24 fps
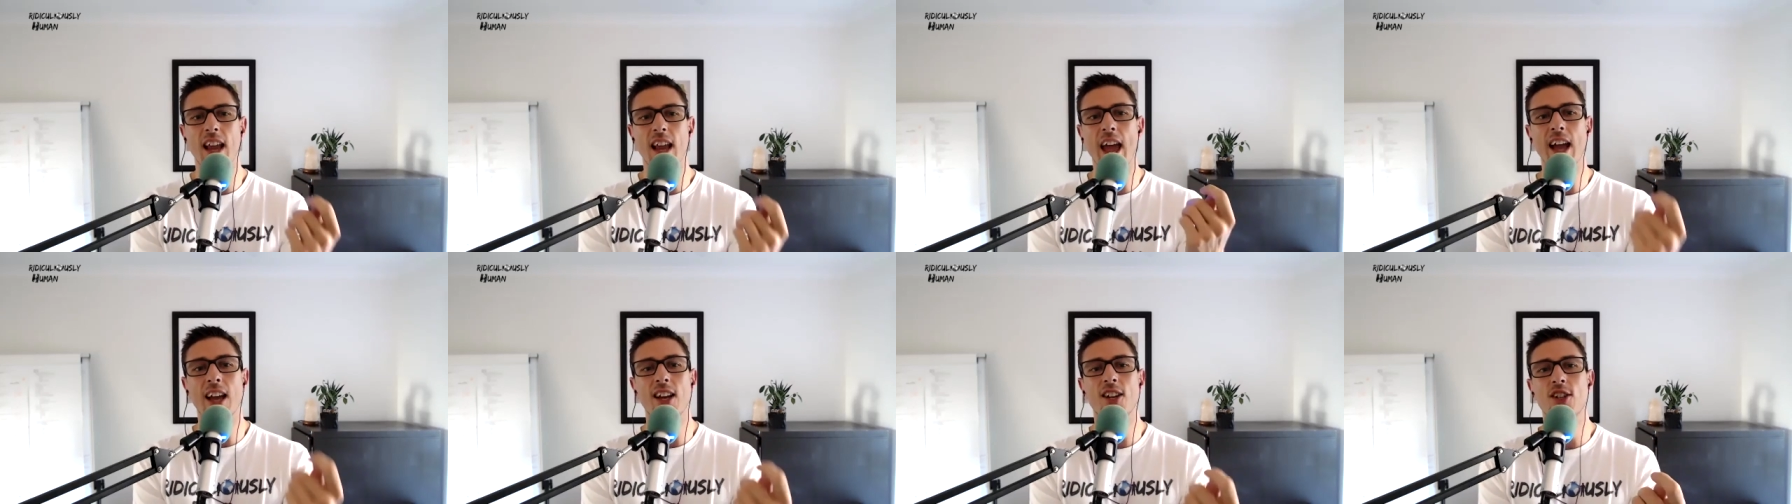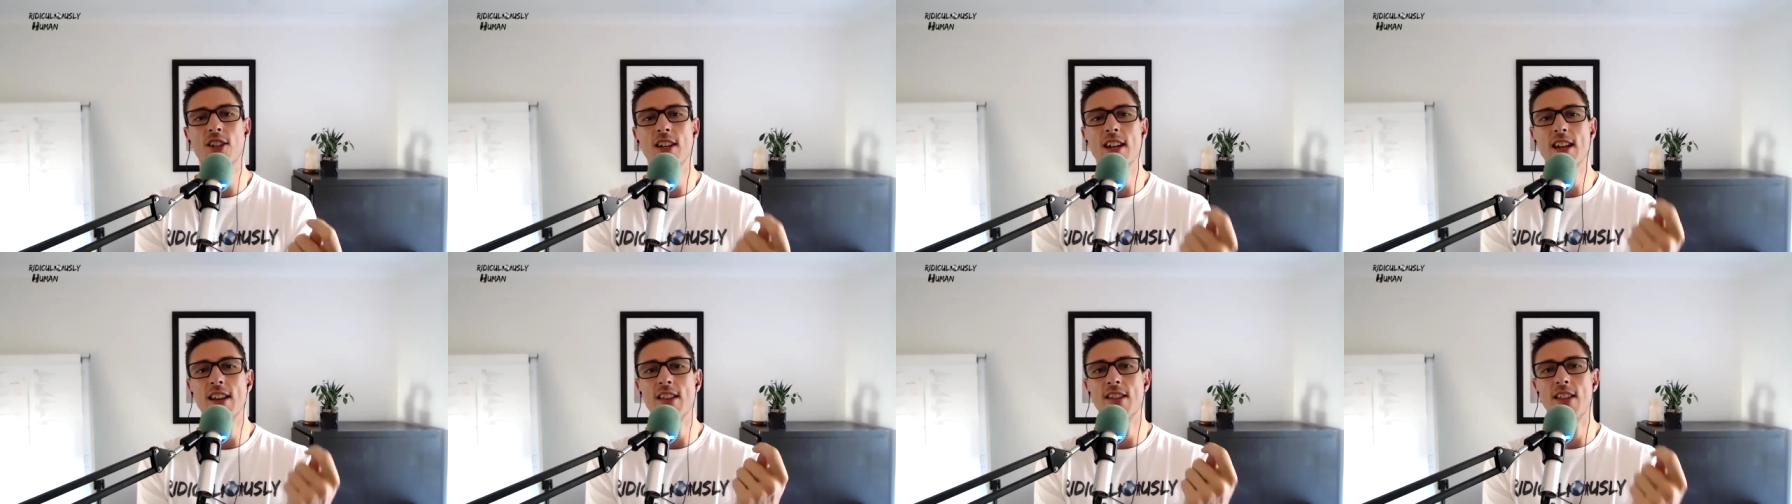
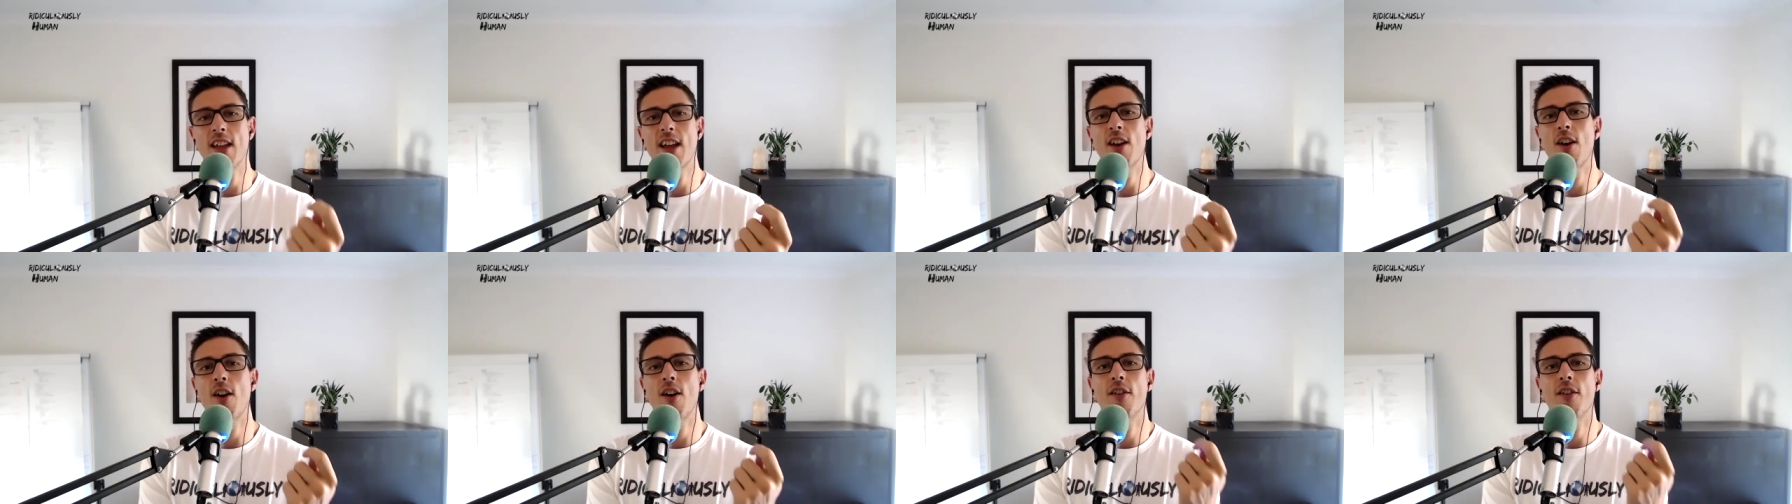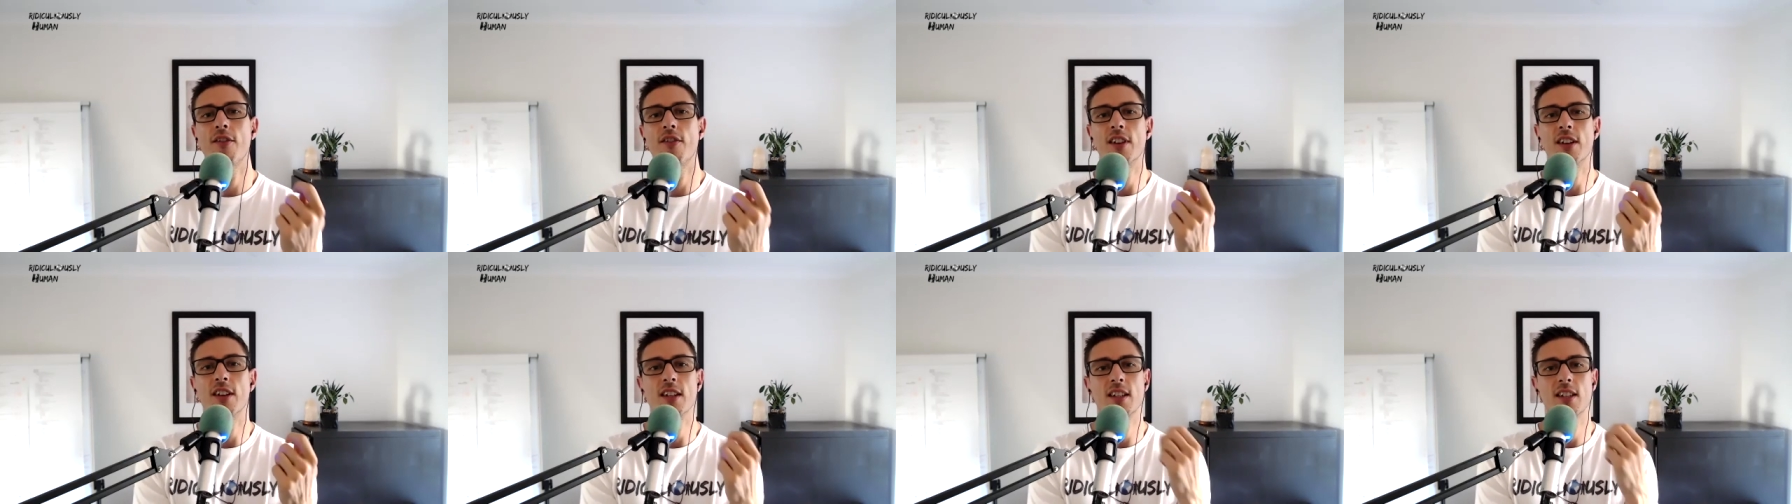actually that
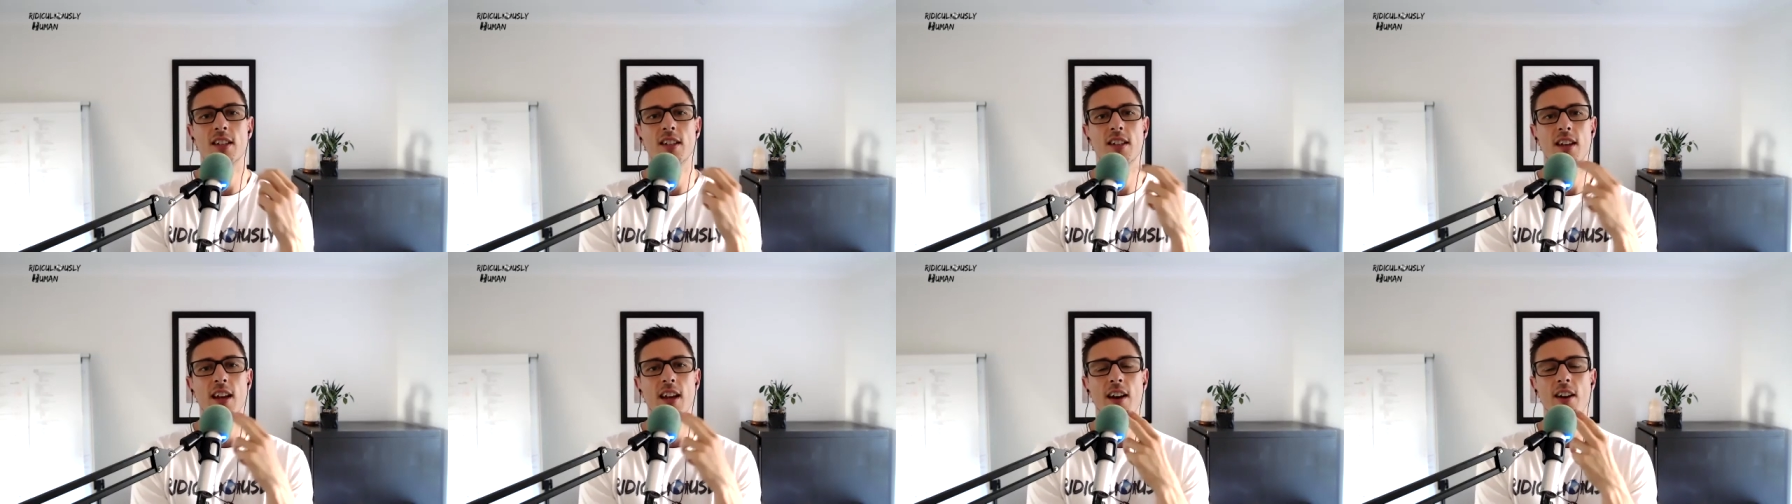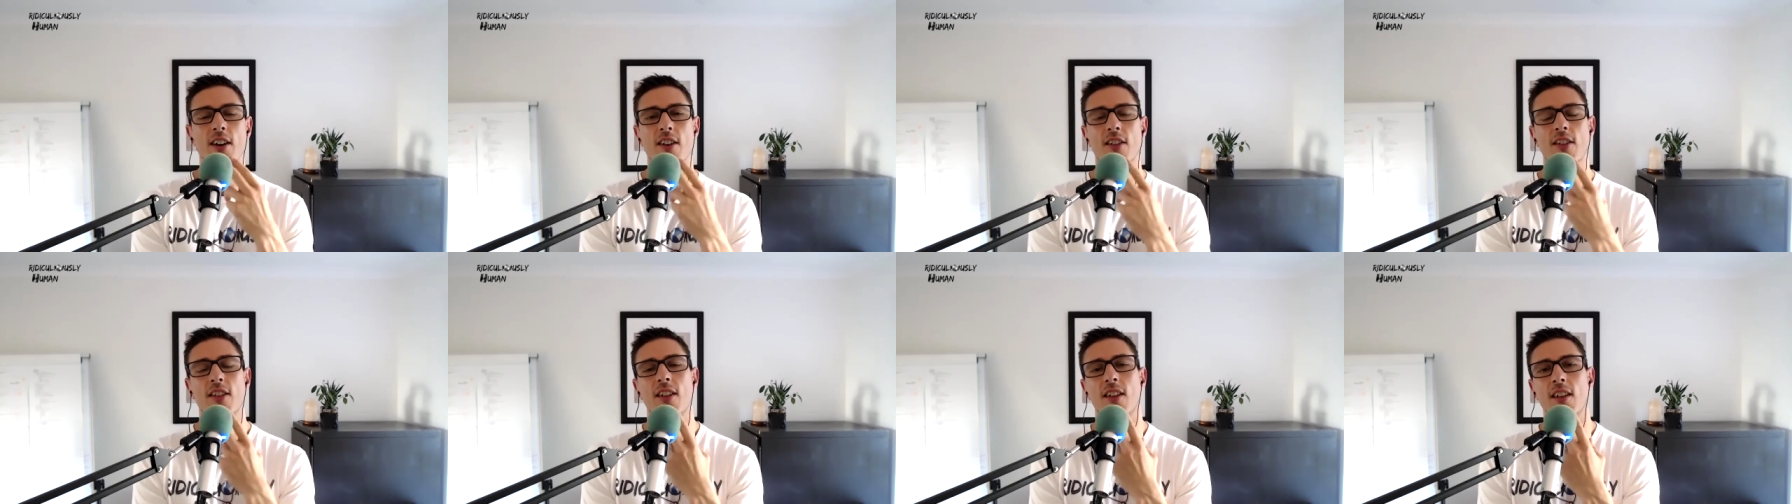obvious, Gareth?